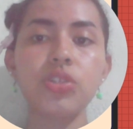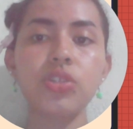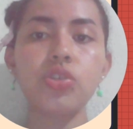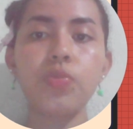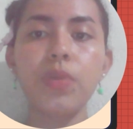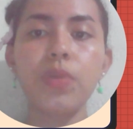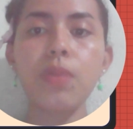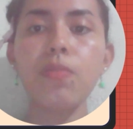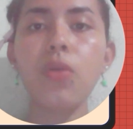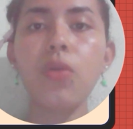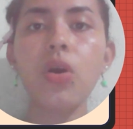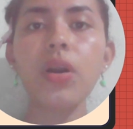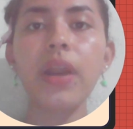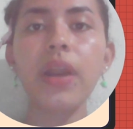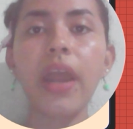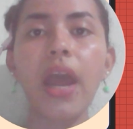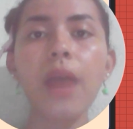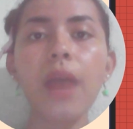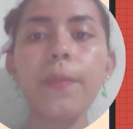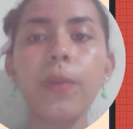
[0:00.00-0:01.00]
to be more
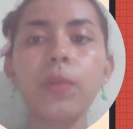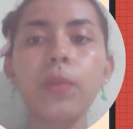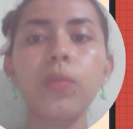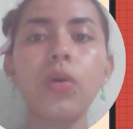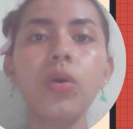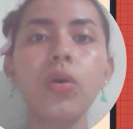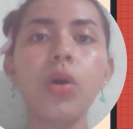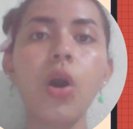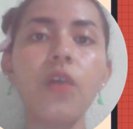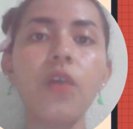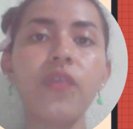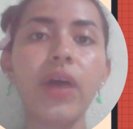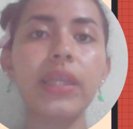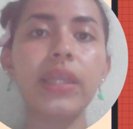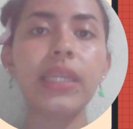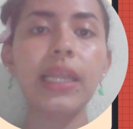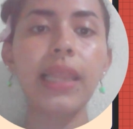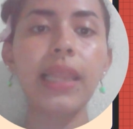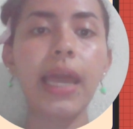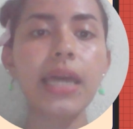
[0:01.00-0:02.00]
capable of
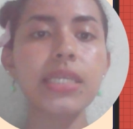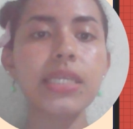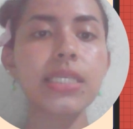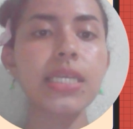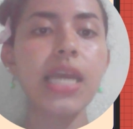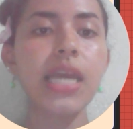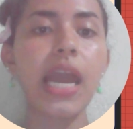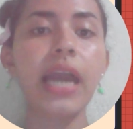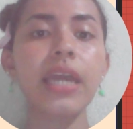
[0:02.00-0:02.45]
analyzing